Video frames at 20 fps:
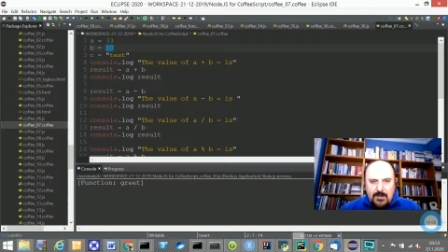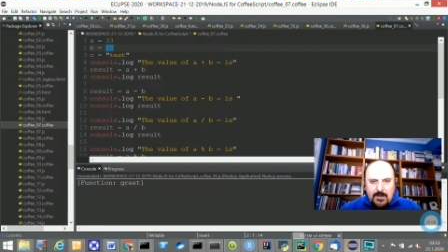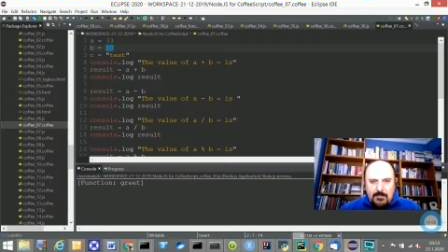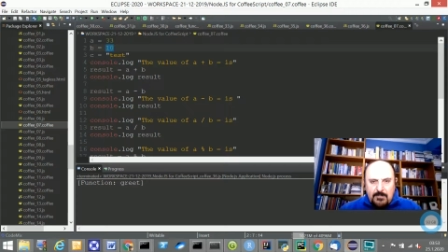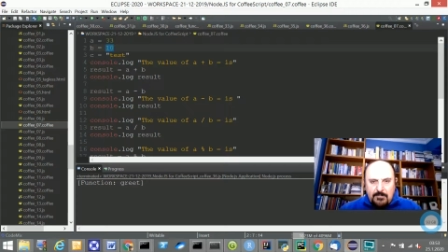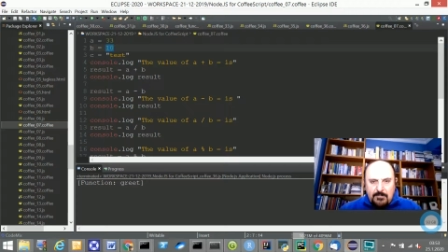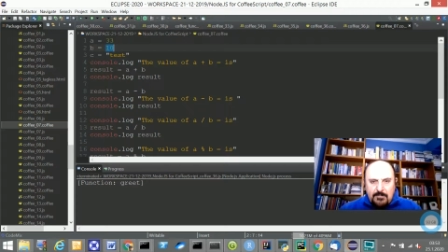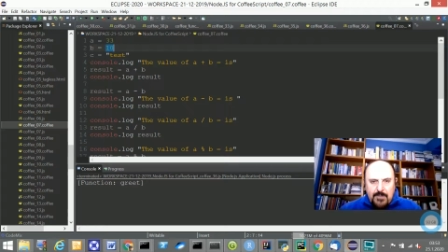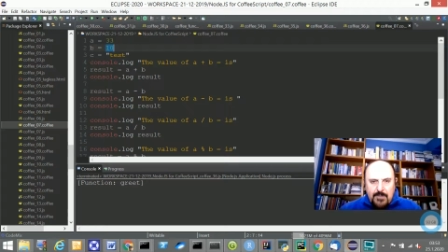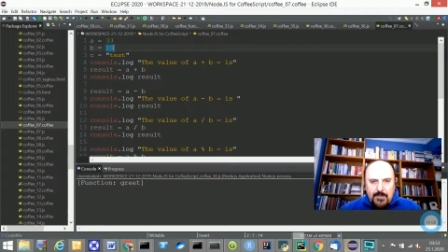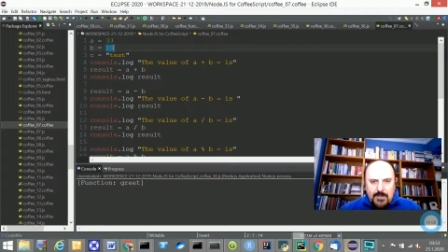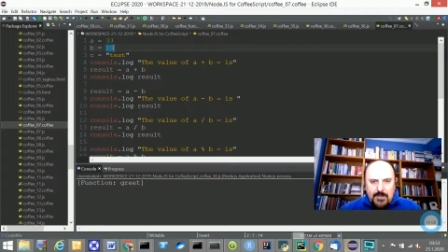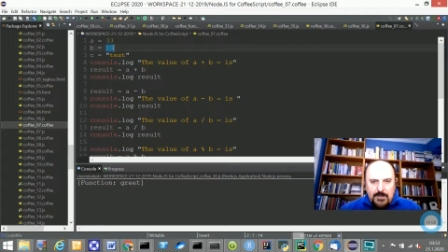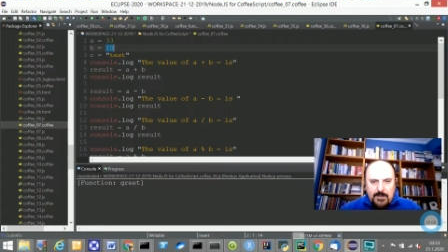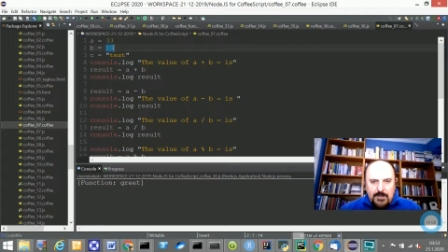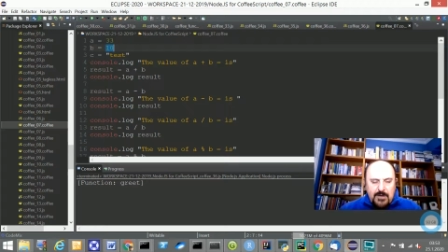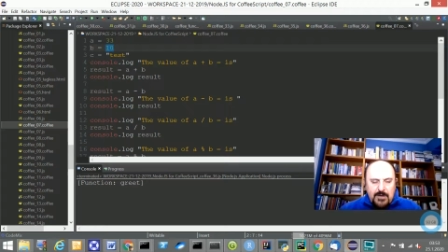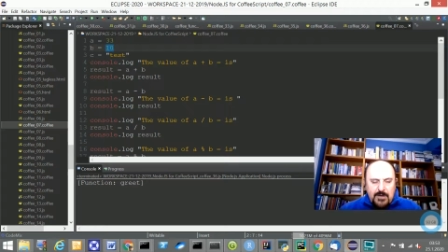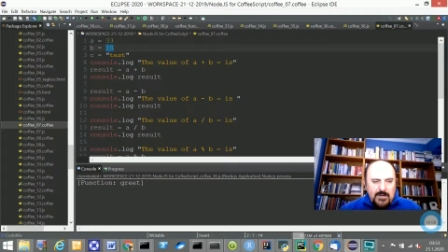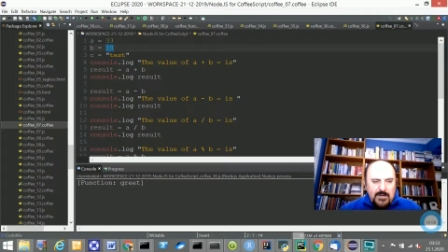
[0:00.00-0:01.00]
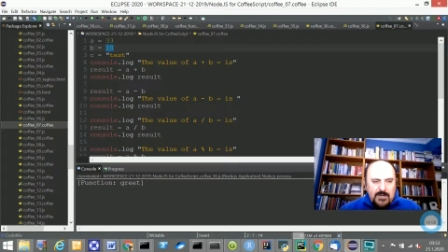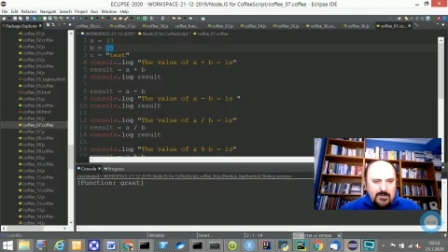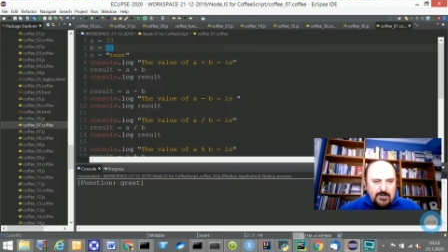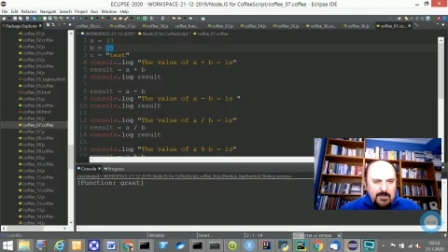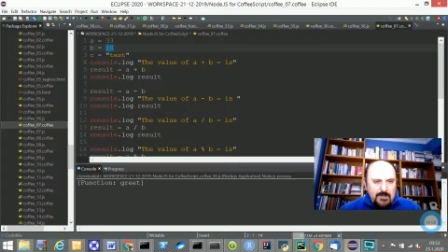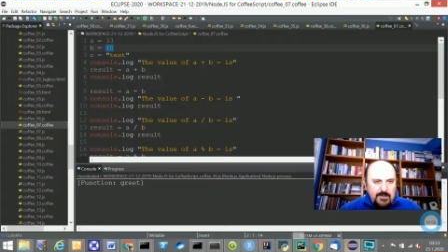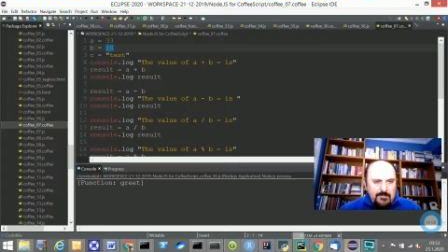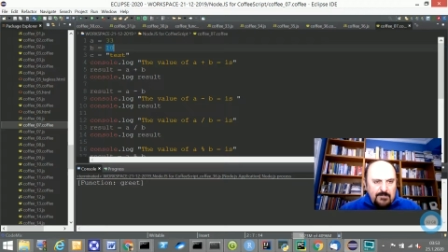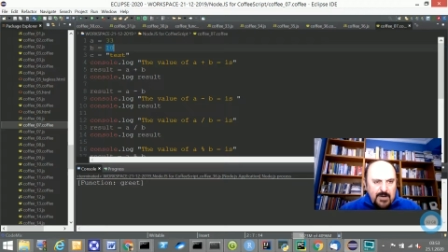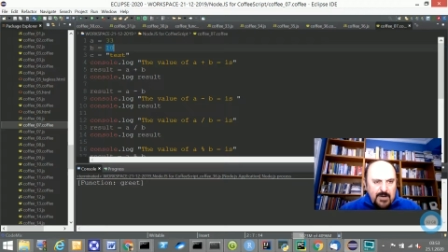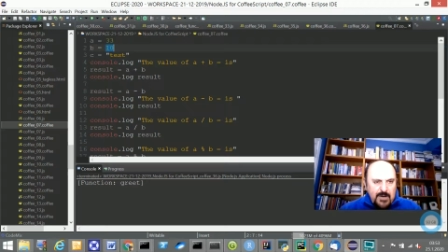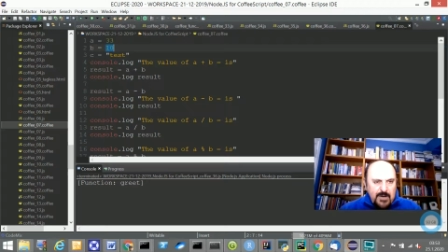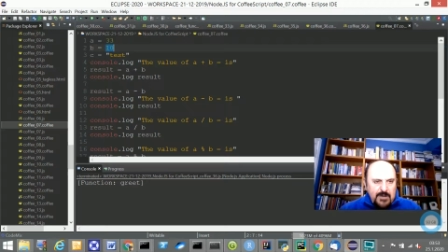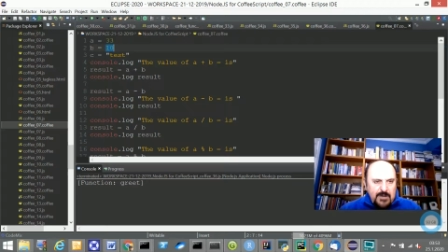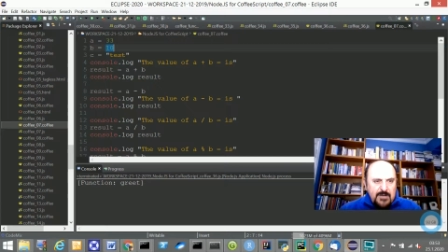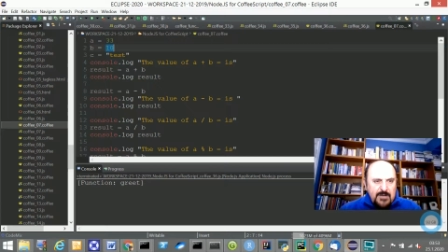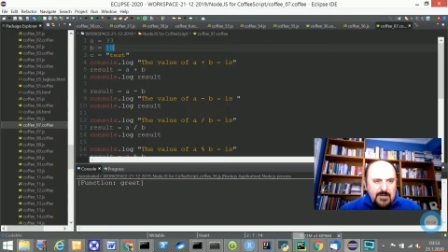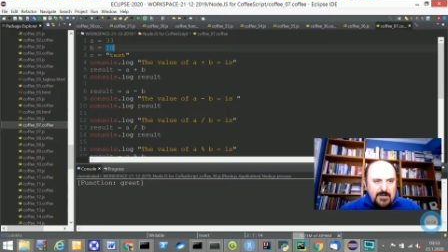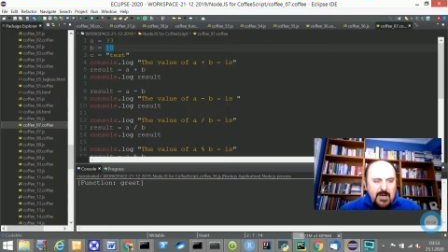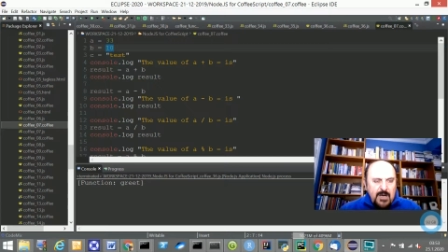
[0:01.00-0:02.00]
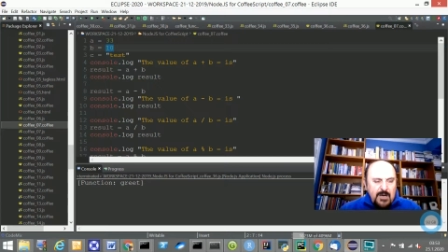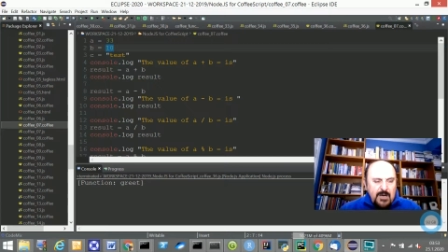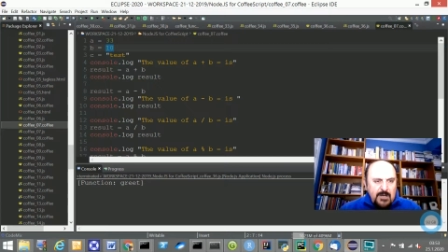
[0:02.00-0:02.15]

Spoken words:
explanatory phrase, and